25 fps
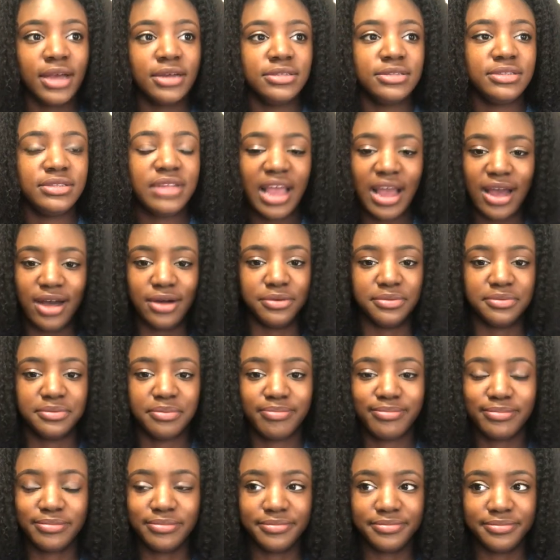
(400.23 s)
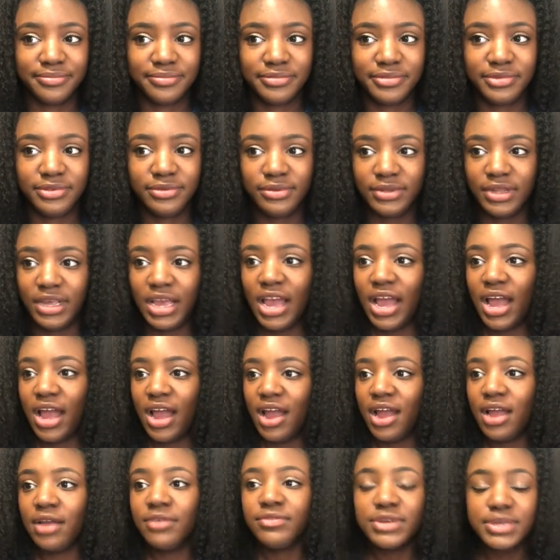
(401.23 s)
Now,
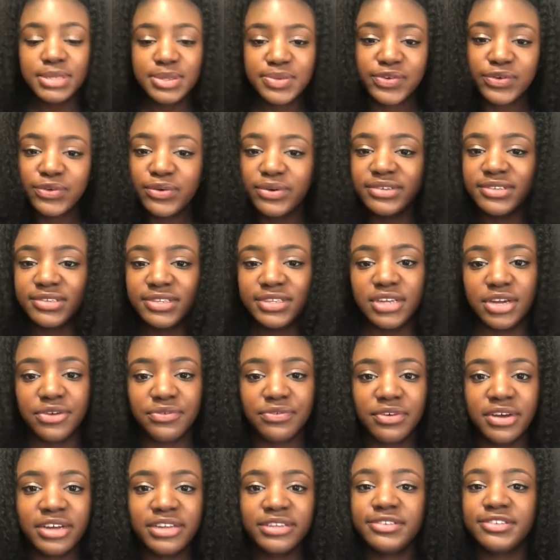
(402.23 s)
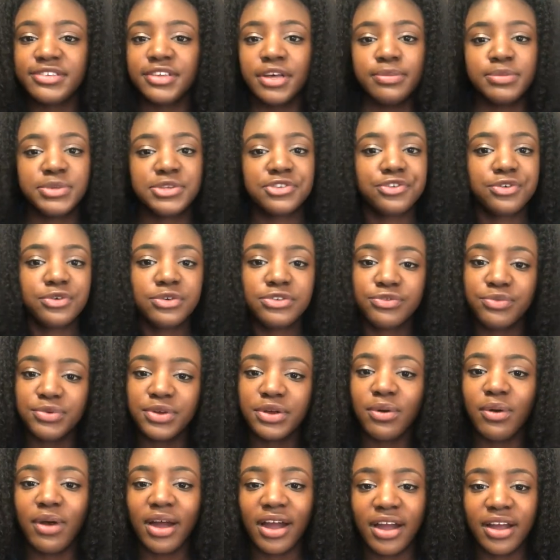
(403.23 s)
every school is different. Some schools
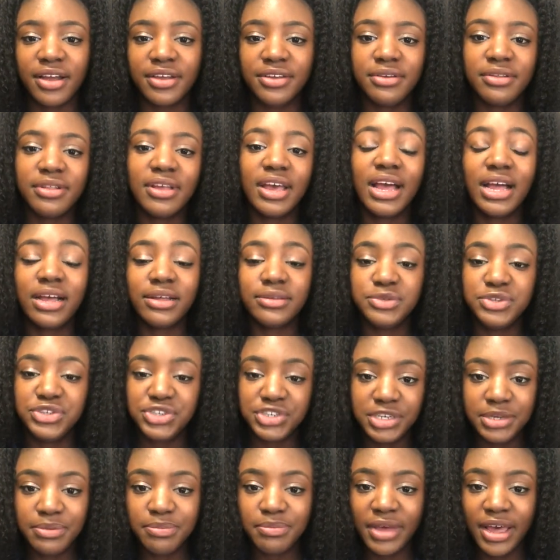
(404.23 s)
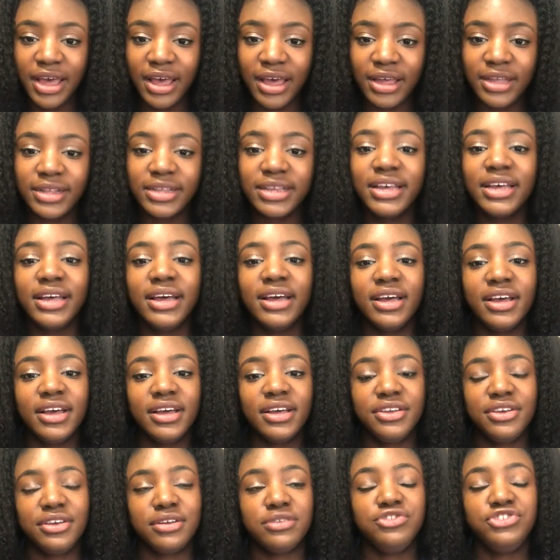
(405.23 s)
require you to have
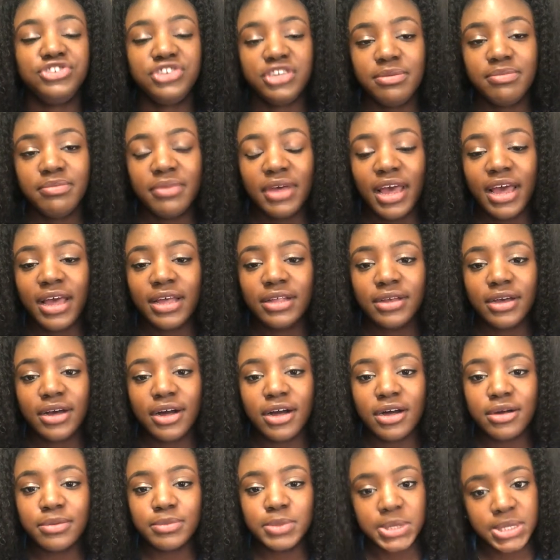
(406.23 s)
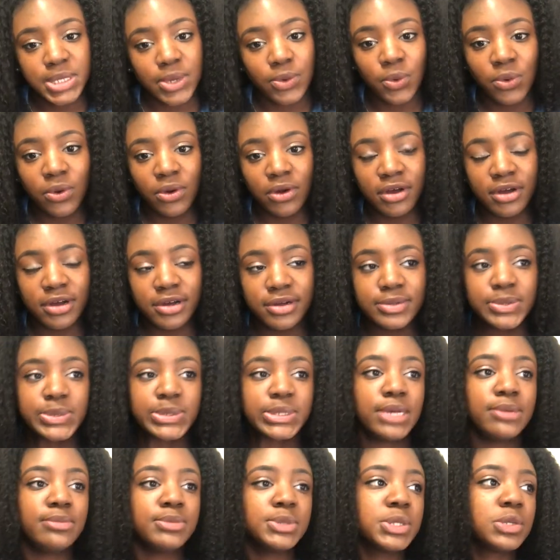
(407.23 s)
your GMAT scores.
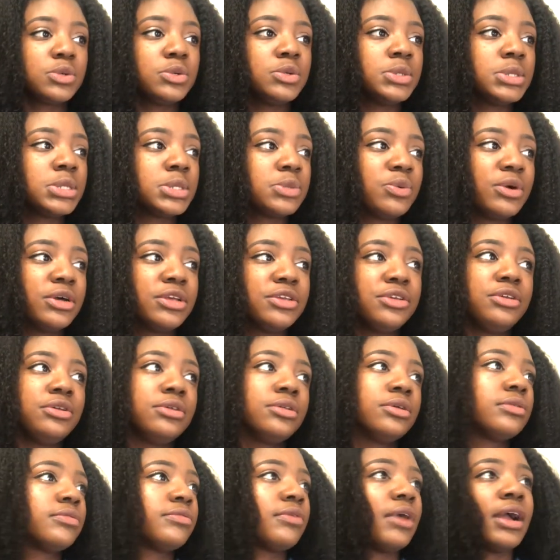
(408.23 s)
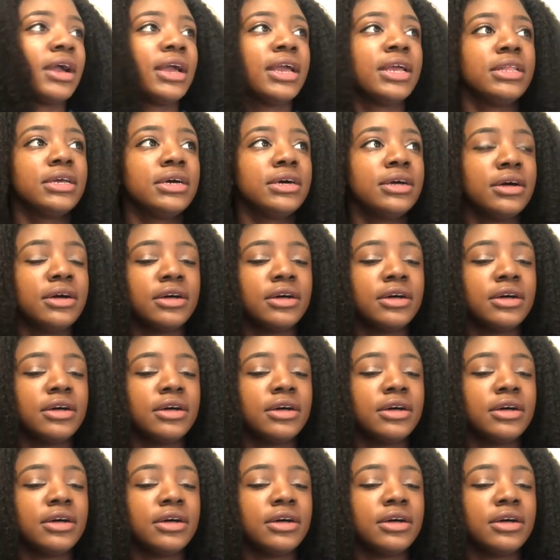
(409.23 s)
Some schools want you to write